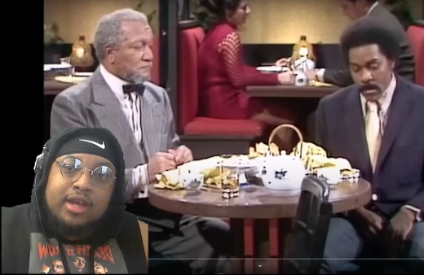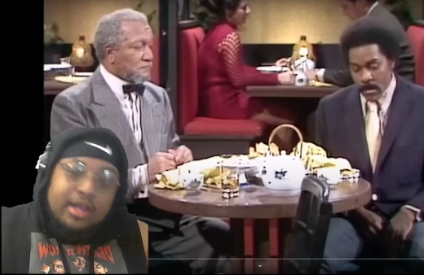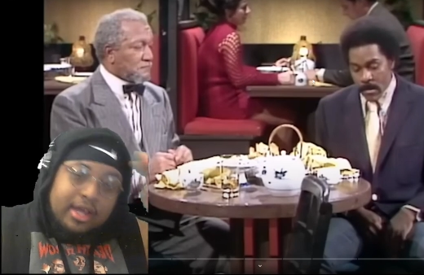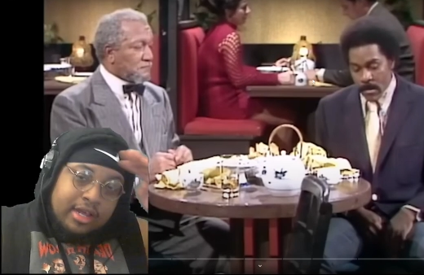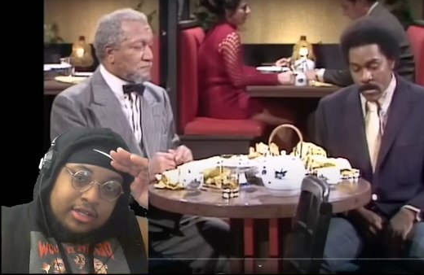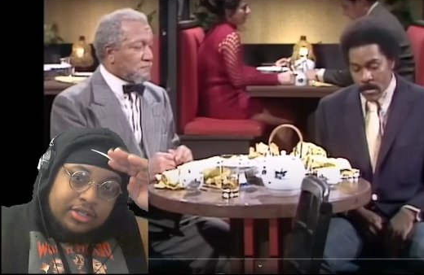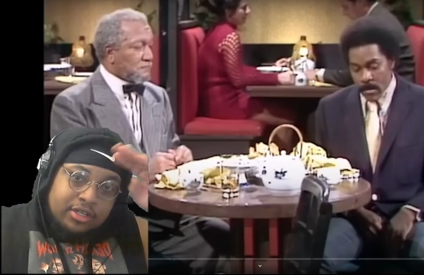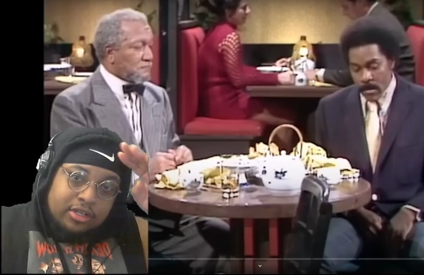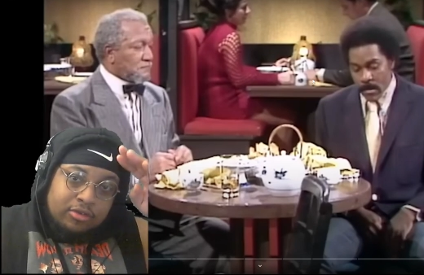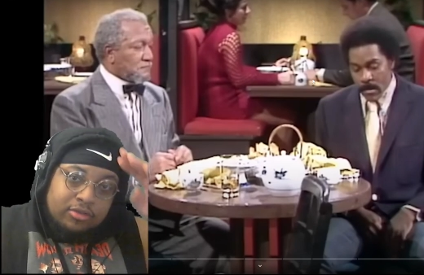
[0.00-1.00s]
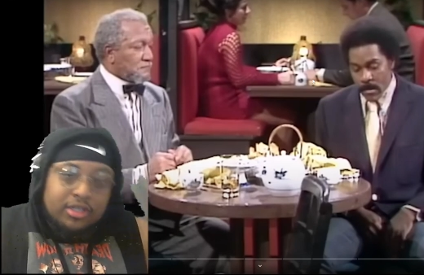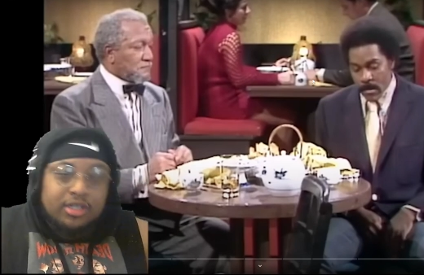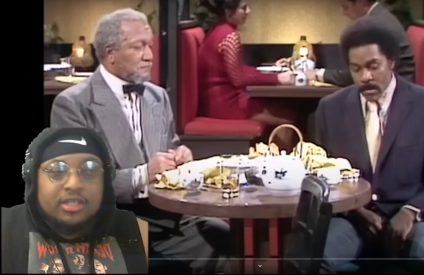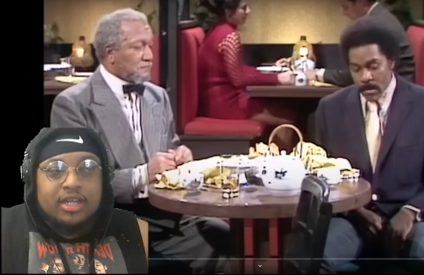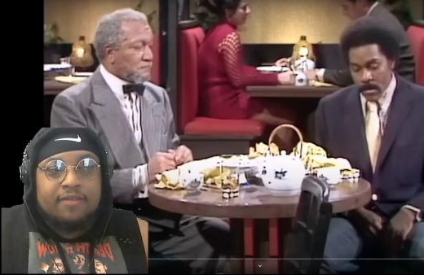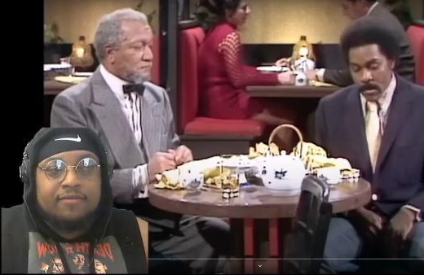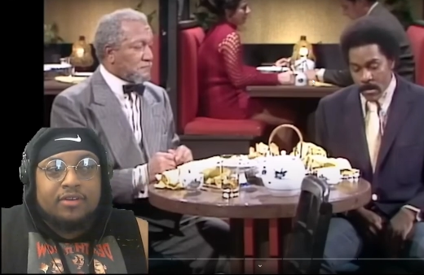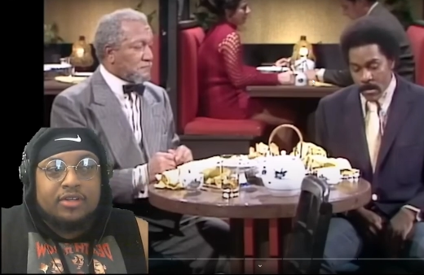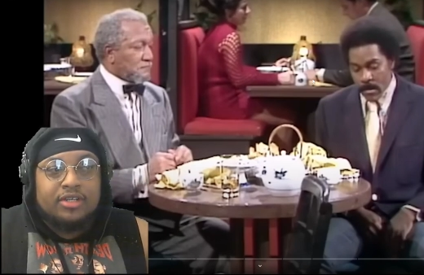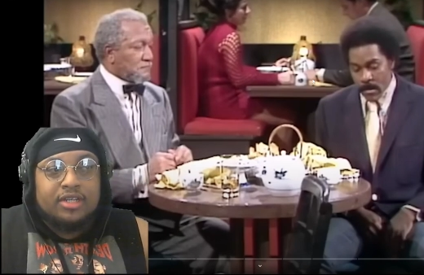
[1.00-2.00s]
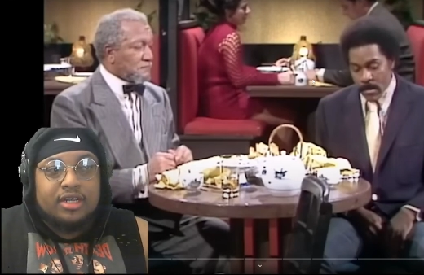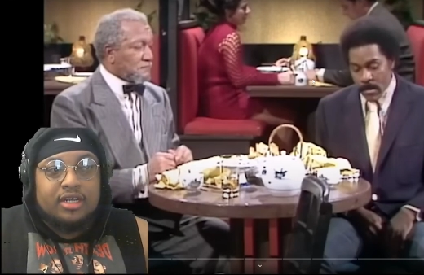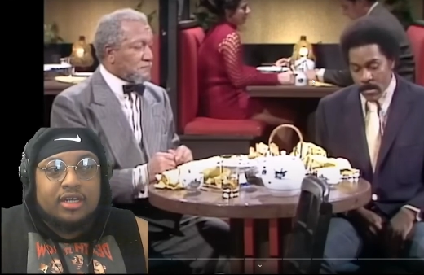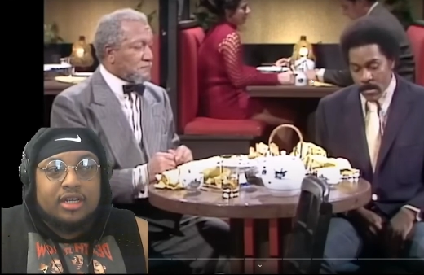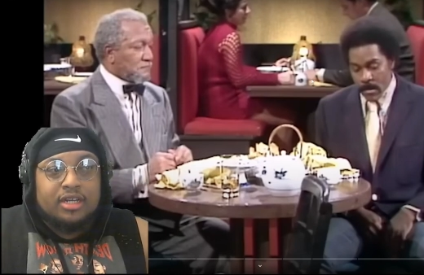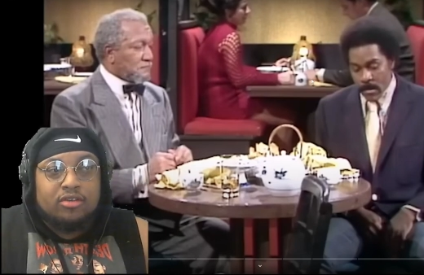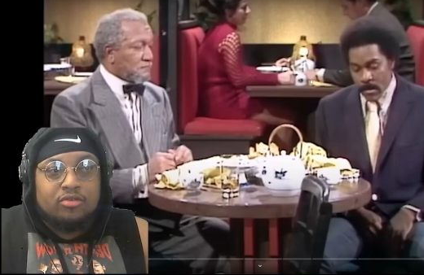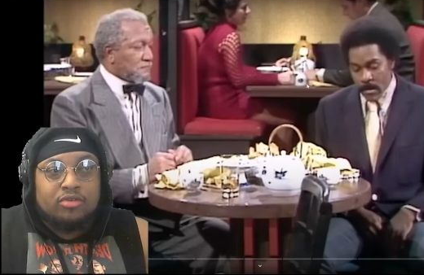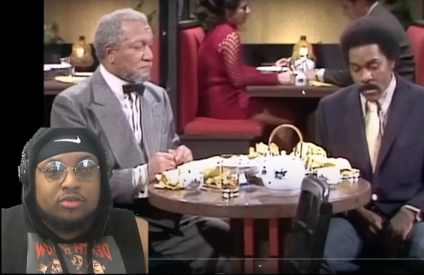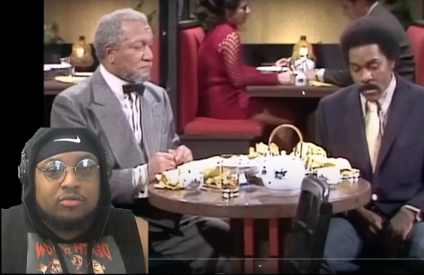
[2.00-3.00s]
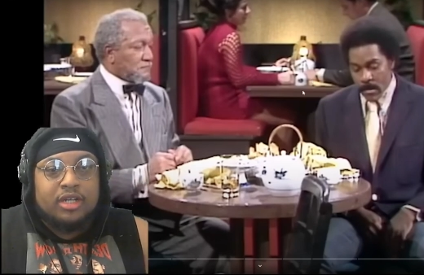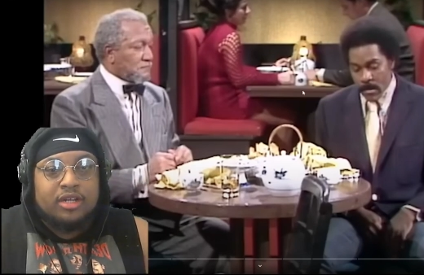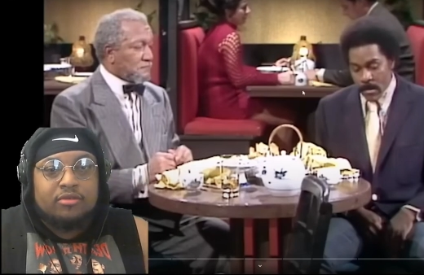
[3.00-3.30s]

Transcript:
Speaker 1: Salute to the Sanford and Son uh, YouTube channel.